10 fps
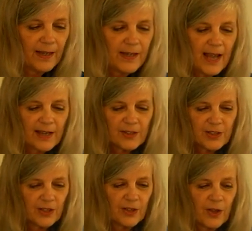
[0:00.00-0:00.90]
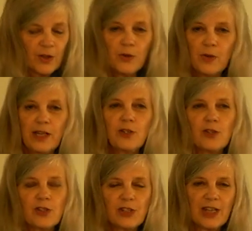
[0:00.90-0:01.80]
Next, you need
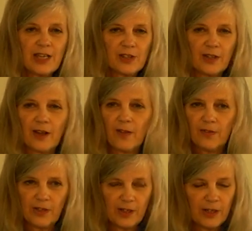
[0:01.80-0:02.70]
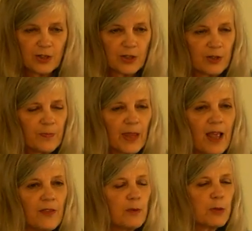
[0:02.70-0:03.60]
to season the dish.
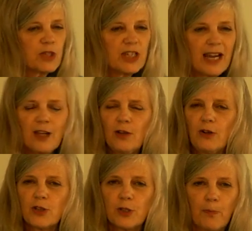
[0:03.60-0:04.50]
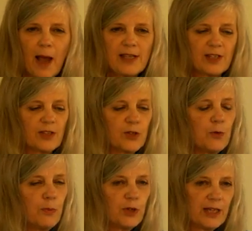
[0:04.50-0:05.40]
The particular spices you
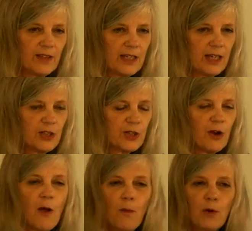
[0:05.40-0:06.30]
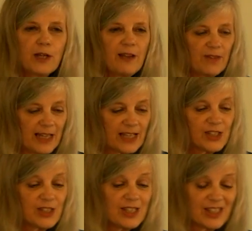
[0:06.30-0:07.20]
put in the dish will give it
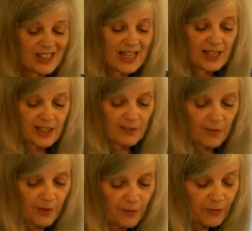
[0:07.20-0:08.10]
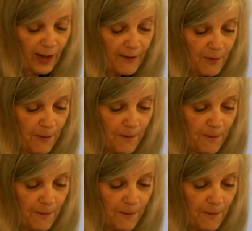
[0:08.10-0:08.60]
its distinctive flavor.